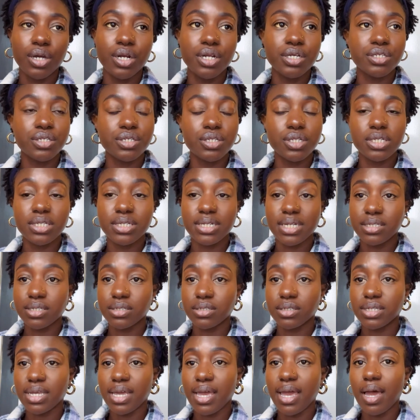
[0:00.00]
And as soon as
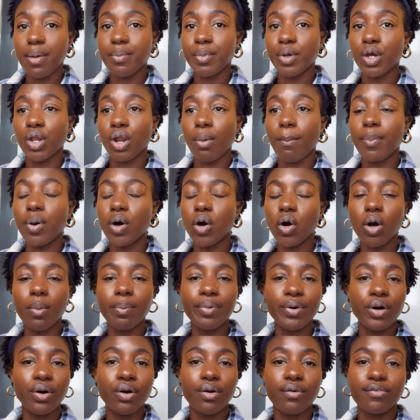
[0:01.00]
Tesco's here, I'm gonna
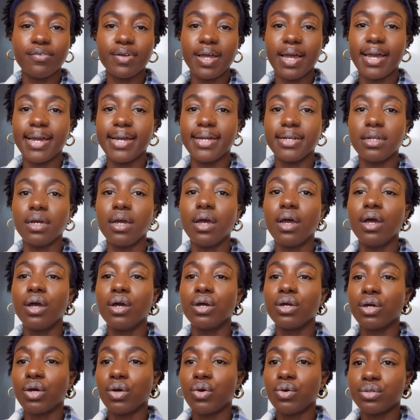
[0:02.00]
pop off and
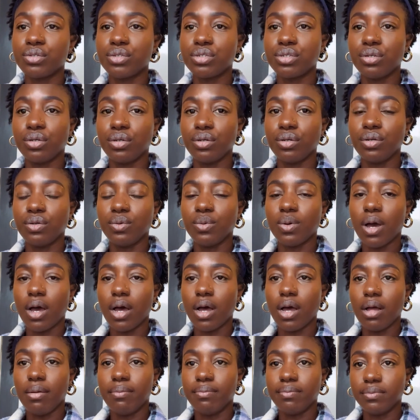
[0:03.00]
go to,
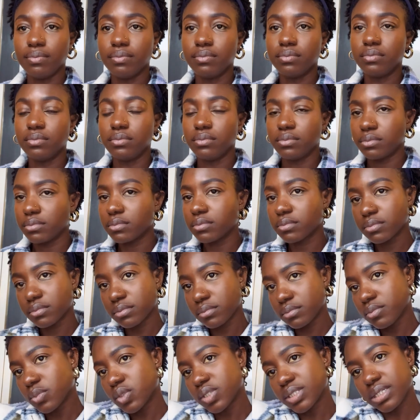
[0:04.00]

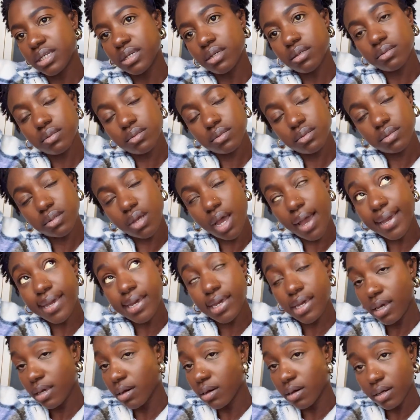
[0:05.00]
what's it,
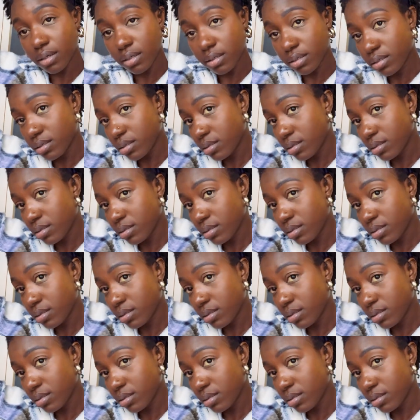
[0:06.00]
IKEA.